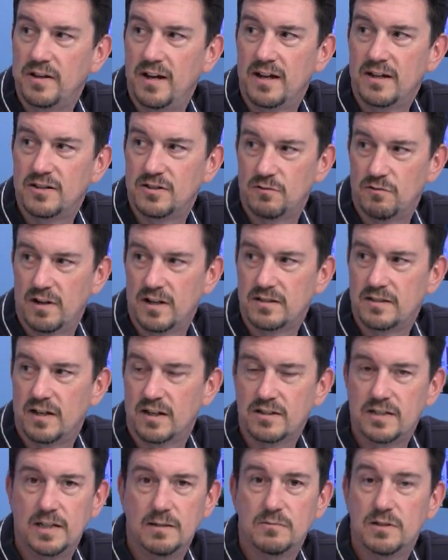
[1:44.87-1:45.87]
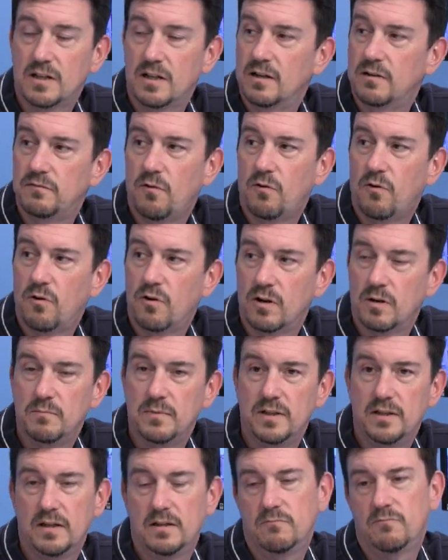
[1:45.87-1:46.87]
The Yankees are Red Sox teams that can afford
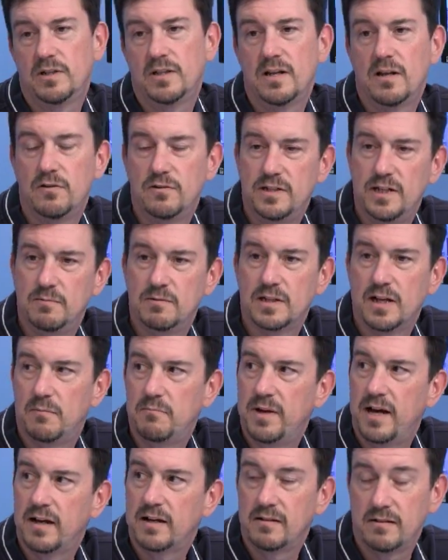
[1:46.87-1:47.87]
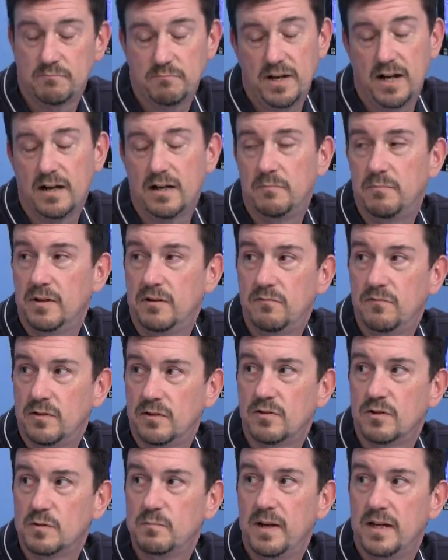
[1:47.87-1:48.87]
them, and then where the other teams got backup
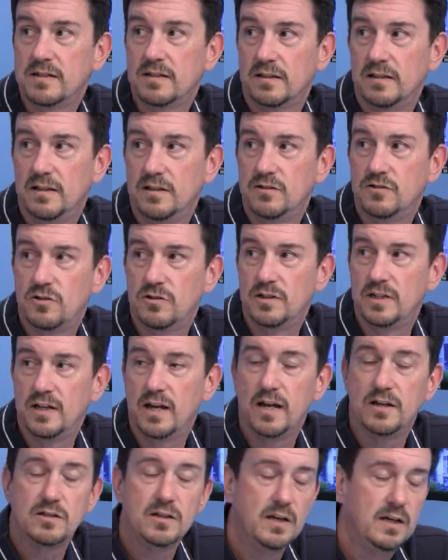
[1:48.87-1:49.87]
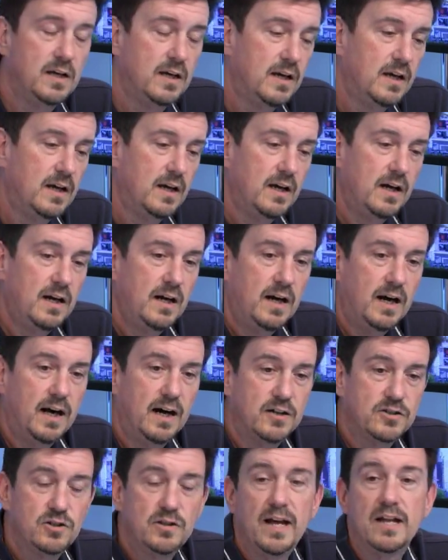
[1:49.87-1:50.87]
infielders basically is your DH.
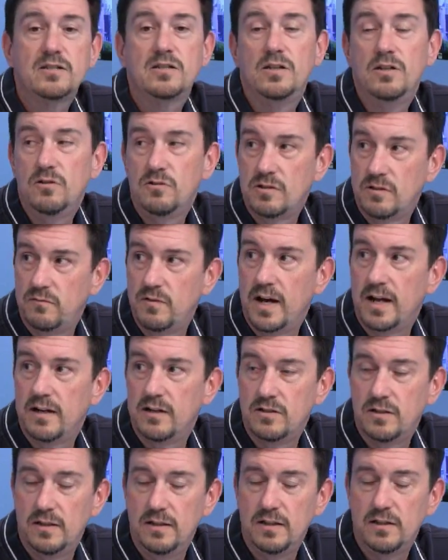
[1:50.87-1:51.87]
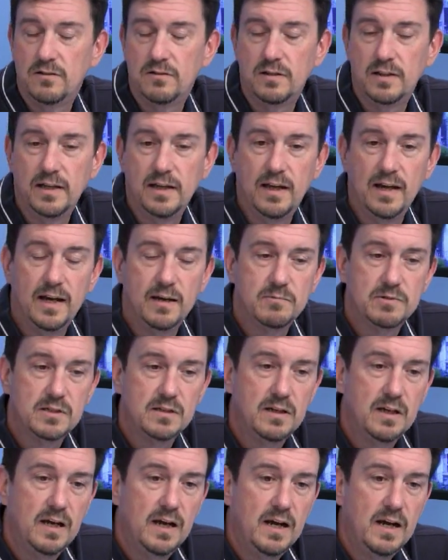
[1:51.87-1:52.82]
So that's a huge advantage in the interleague games.